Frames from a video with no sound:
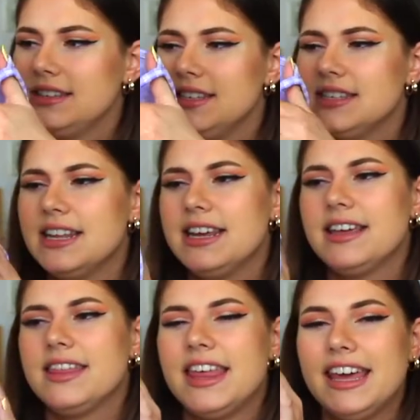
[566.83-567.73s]
it's like
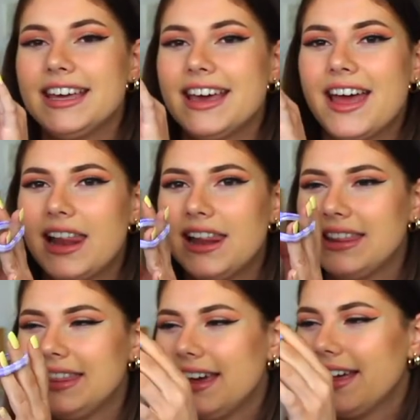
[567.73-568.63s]

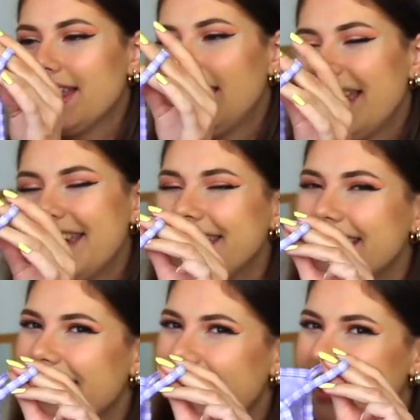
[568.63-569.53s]
neckline,
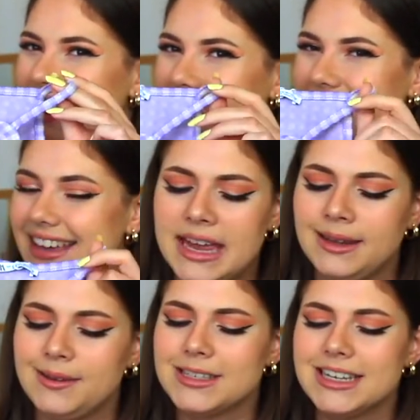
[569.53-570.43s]
I think. It
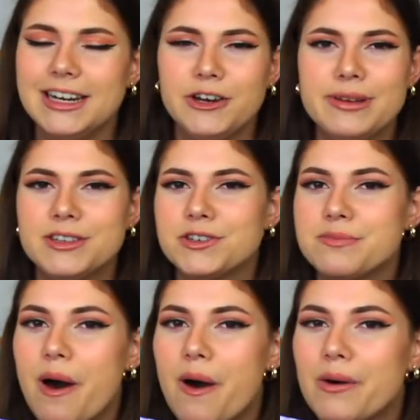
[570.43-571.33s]
looks a little bit
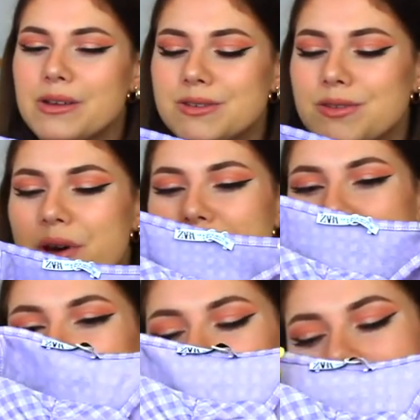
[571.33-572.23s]
small,
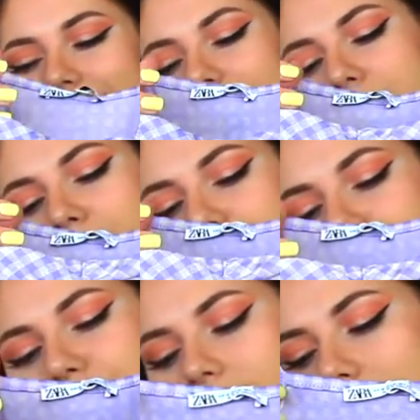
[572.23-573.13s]
so I'm not sure how